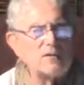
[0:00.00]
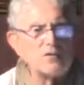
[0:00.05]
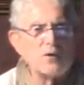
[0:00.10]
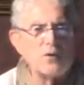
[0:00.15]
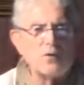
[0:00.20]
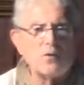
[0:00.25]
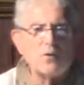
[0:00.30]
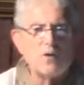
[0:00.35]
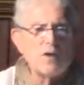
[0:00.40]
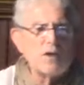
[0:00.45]

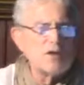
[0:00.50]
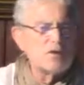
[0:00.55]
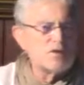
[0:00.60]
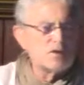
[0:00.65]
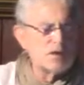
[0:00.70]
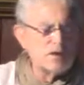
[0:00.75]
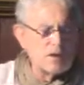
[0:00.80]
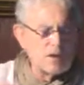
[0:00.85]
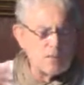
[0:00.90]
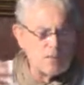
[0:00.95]
so
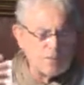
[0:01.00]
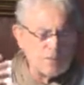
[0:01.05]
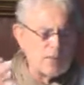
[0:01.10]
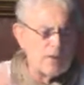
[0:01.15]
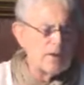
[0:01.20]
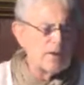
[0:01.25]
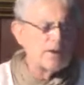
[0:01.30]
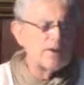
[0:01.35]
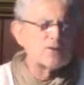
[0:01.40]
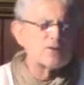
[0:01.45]
she
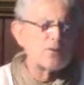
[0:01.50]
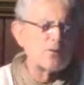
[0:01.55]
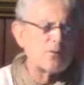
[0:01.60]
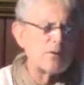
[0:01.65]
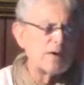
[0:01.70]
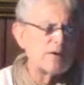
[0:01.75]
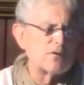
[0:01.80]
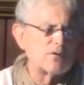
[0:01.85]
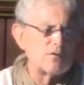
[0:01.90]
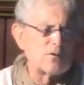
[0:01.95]
completely
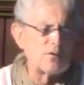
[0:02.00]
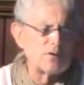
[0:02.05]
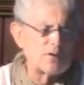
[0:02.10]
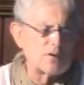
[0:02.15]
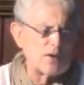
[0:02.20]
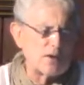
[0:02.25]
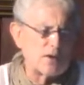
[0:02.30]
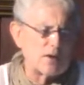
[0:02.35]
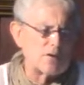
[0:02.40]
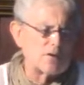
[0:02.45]
surrenders
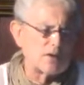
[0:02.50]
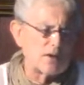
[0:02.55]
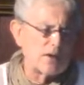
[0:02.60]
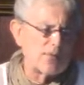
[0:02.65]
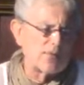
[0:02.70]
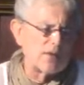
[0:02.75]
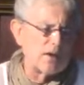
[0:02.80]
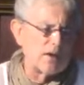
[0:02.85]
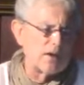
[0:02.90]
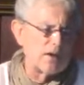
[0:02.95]

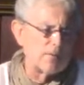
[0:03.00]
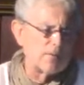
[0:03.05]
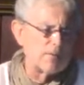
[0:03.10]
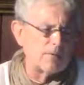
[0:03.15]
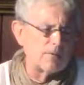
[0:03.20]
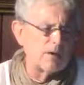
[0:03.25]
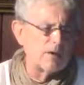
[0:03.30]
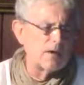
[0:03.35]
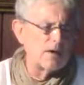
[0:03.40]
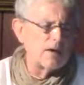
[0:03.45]
herself to him
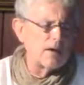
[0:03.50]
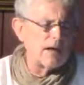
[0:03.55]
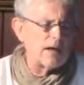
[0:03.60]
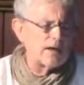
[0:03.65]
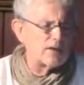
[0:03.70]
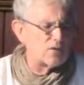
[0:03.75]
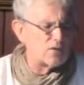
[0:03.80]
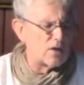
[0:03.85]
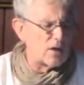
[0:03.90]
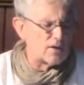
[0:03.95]

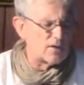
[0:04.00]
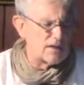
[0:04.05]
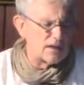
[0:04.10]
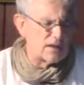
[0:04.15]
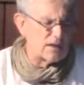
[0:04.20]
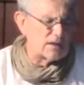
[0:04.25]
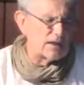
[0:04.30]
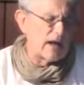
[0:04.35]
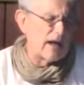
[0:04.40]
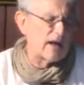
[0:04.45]
and does
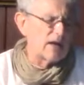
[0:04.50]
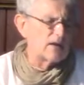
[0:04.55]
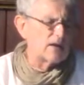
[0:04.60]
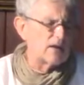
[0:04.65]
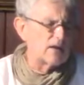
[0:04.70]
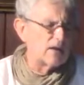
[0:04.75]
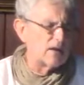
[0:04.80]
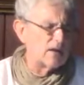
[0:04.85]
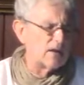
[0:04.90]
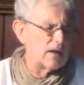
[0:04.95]
exactly
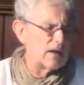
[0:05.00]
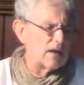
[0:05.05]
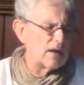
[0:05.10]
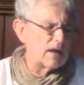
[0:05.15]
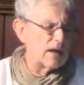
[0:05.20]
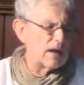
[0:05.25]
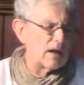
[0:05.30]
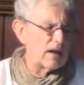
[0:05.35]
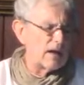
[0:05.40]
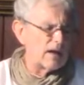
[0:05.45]

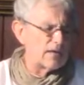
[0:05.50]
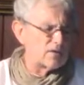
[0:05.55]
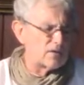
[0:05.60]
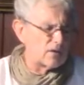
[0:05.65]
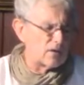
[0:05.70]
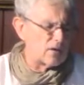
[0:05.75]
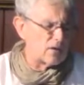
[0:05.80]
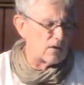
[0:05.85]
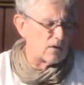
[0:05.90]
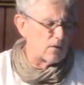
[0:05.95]
as,
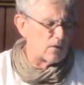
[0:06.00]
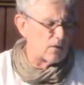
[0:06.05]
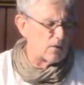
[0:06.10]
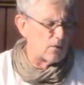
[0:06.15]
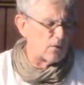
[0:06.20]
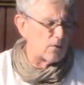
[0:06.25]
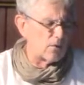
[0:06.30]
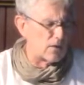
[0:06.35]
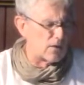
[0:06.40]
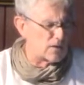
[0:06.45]
you know,
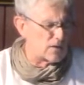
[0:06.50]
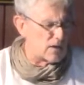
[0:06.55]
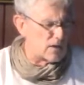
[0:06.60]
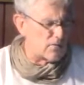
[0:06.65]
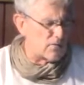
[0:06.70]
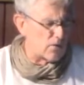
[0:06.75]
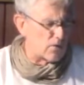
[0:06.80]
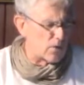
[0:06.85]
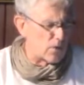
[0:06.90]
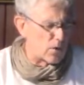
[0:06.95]
was
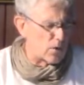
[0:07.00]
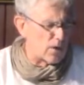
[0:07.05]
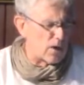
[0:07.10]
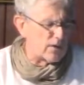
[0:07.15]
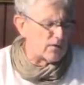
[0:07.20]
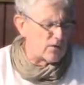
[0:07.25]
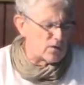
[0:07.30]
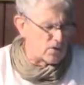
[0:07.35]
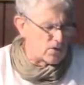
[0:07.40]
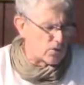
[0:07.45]

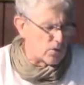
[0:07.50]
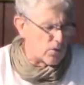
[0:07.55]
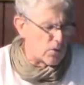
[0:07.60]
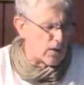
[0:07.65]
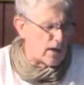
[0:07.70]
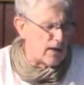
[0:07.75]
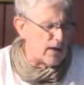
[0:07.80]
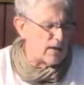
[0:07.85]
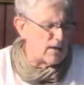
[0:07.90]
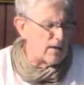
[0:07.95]
required, just the
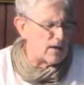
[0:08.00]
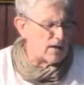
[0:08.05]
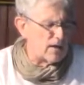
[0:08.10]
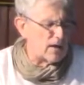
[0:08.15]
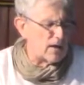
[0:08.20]
way.